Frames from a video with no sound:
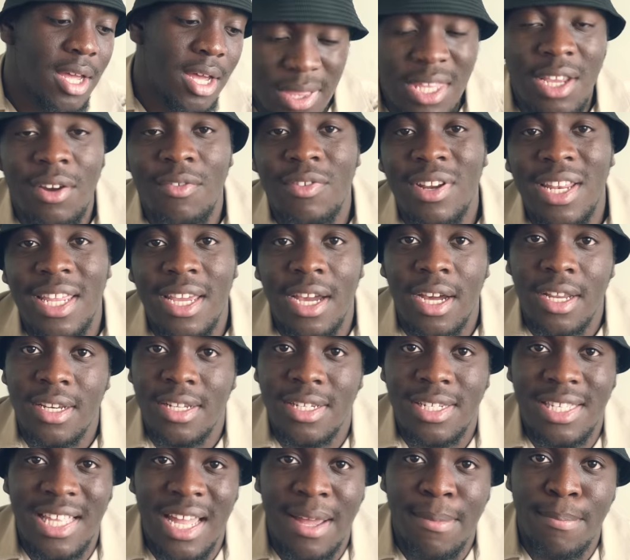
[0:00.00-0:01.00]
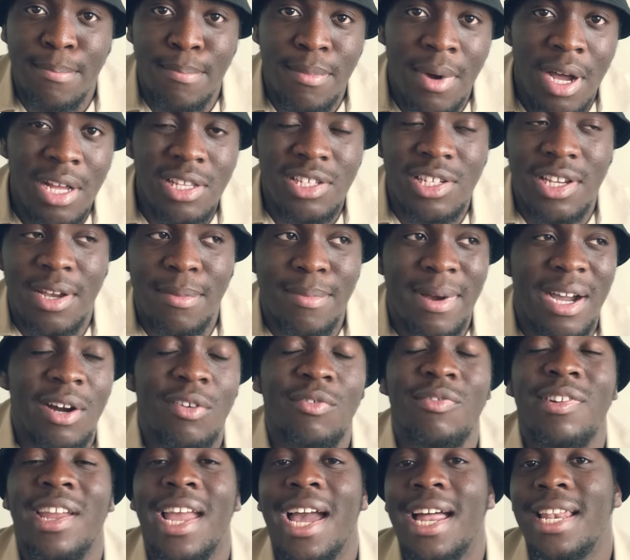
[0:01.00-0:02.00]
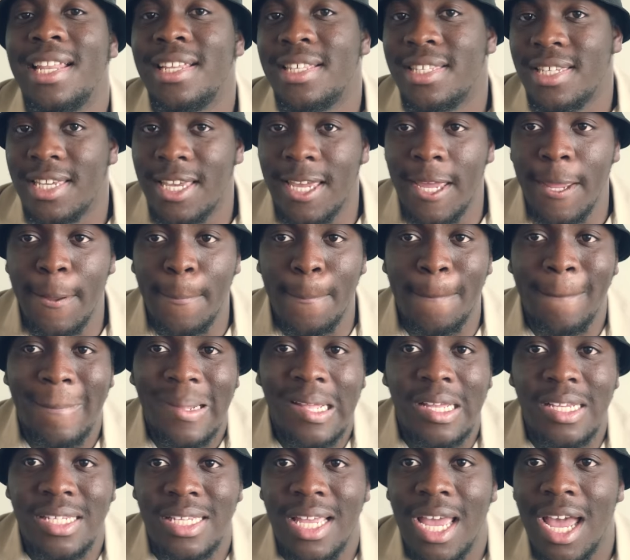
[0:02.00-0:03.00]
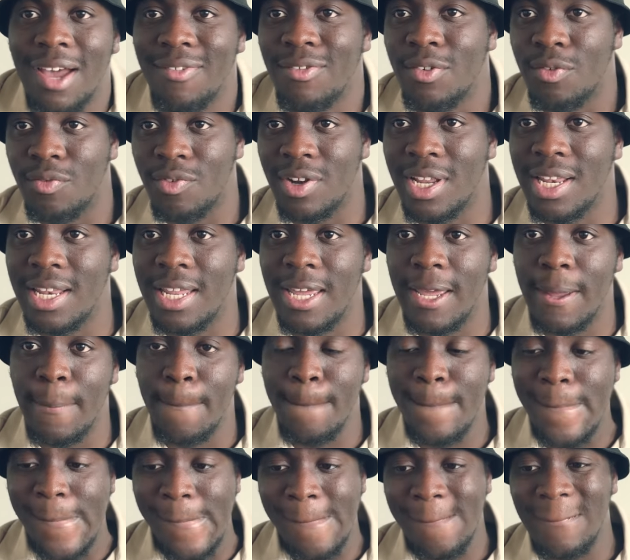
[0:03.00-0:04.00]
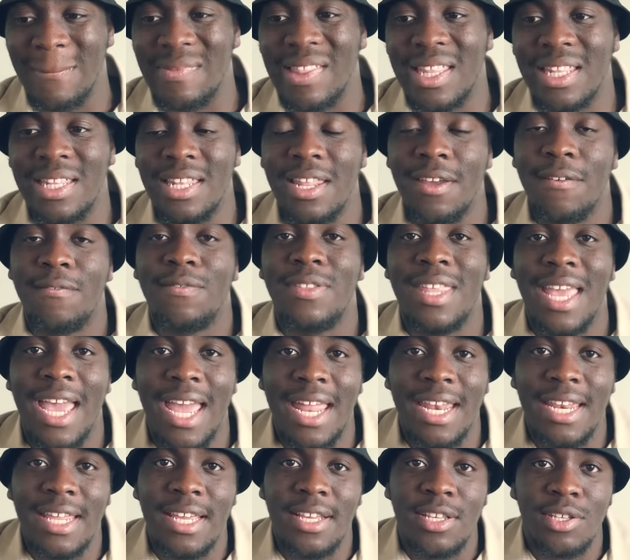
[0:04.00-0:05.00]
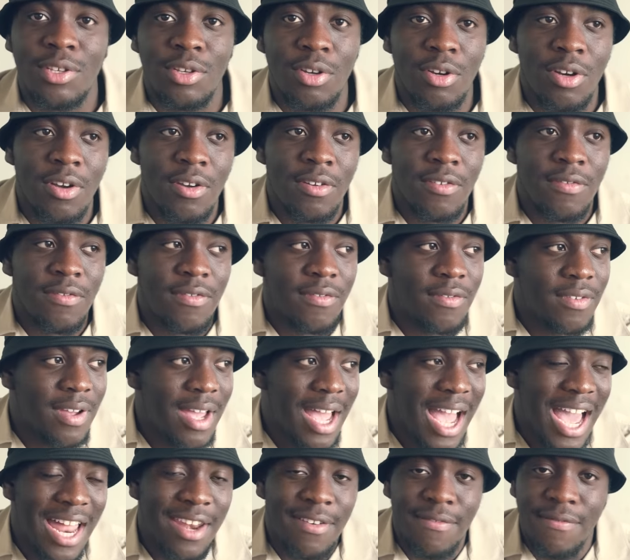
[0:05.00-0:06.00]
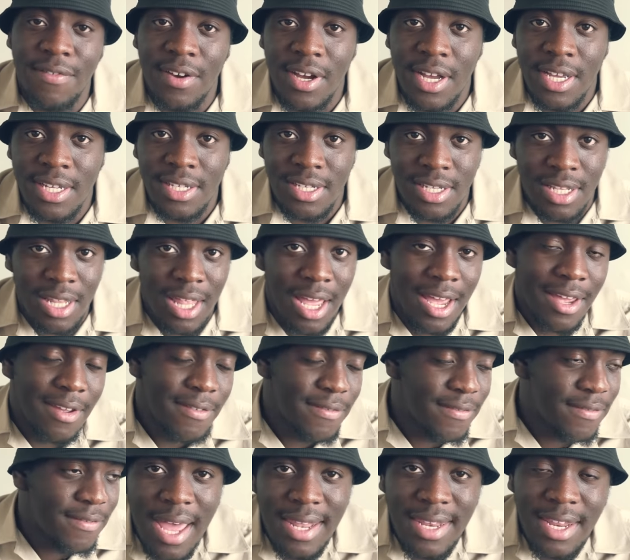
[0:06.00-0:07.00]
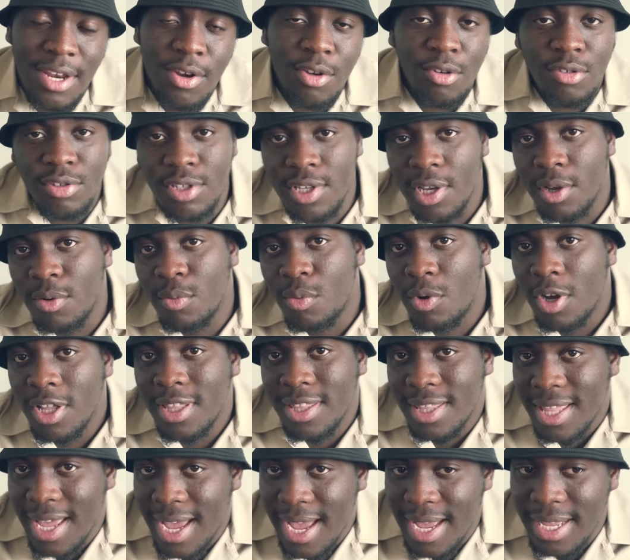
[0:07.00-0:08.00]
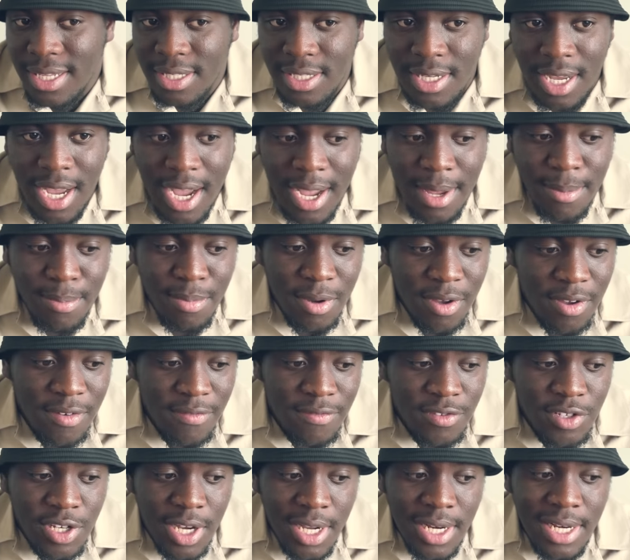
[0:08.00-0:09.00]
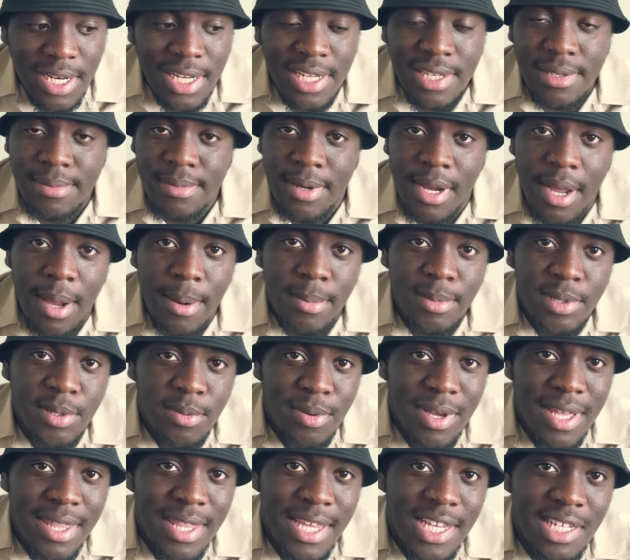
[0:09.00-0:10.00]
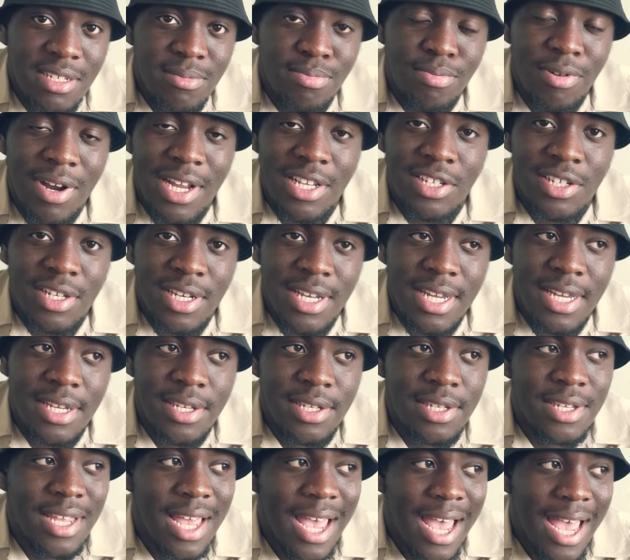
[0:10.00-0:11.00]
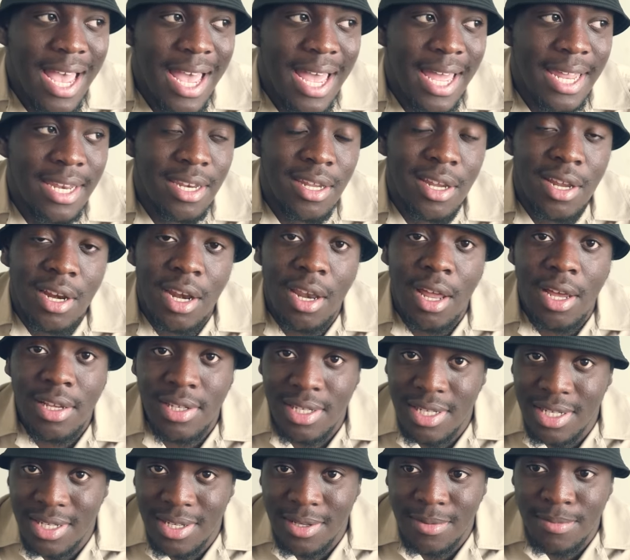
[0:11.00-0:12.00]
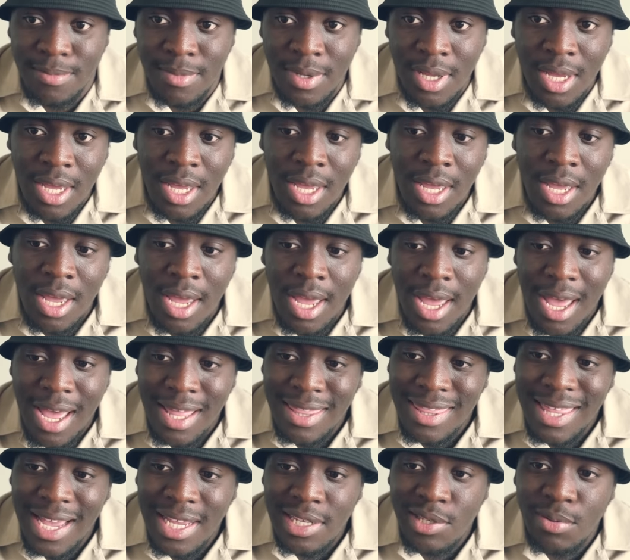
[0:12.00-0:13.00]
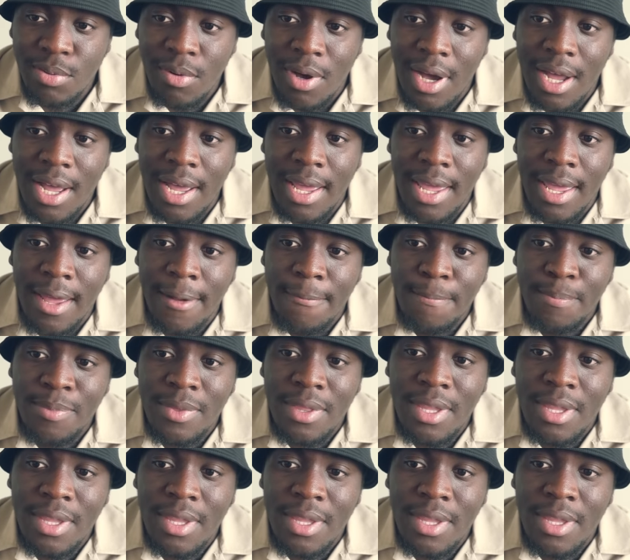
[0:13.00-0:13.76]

don't really understand much about reality because they haven't really lived any sort of adverse life. And then also what that type of journalism comes with is prejudice and classism. And that's why